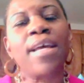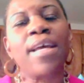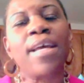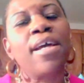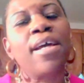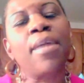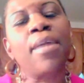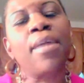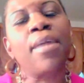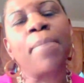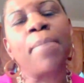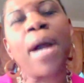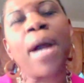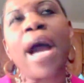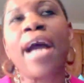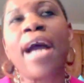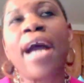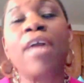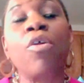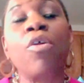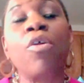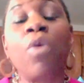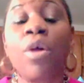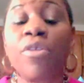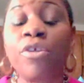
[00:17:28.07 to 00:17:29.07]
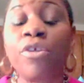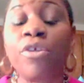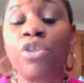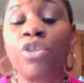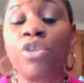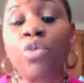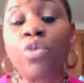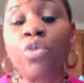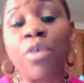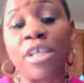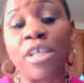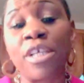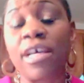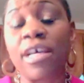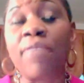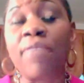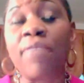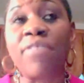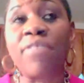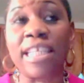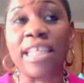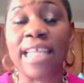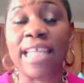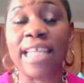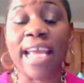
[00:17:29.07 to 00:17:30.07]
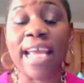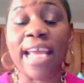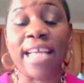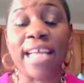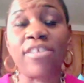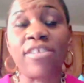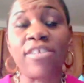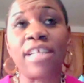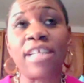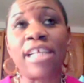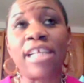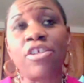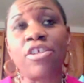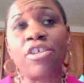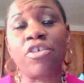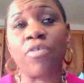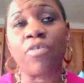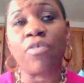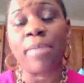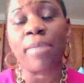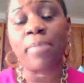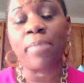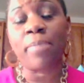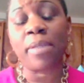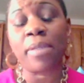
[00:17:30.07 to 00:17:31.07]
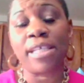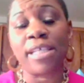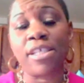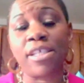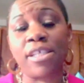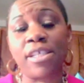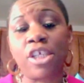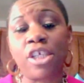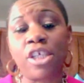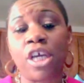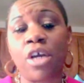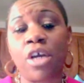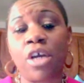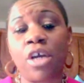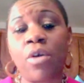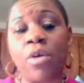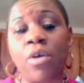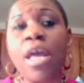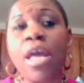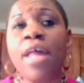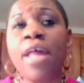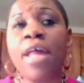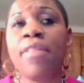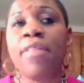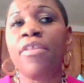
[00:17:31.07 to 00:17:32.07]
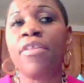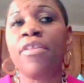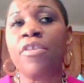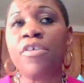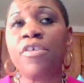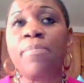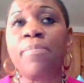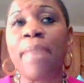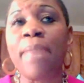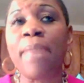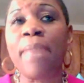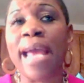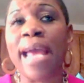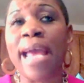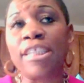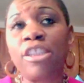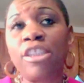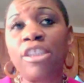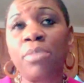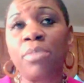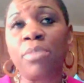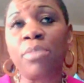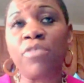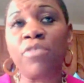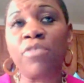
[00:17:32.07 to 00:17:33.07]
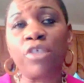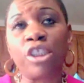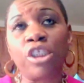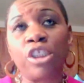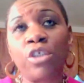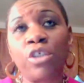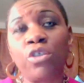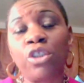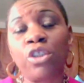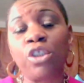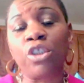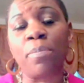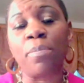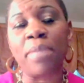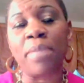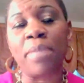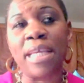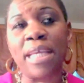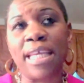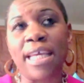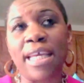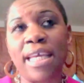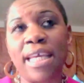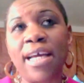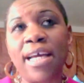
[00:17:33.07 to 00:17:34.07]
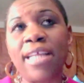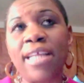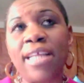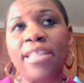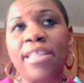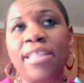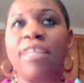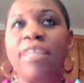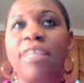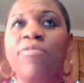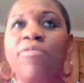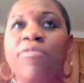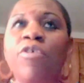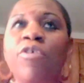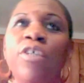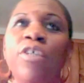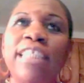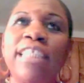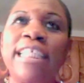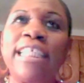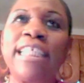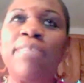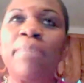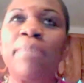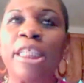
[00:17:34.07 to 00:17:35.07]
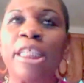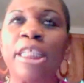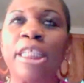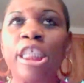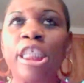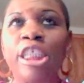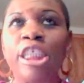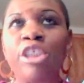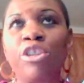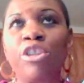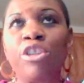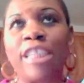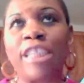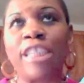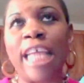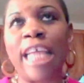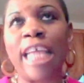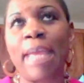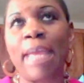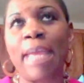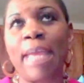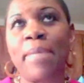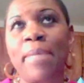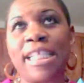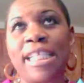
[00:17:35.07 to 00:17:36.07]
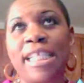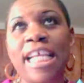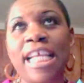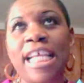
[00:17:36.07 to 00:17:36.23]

compile all their stories of the day. So that's a great place to go. Then there's Mashable for social media. And then, of course, I need my little entertainment.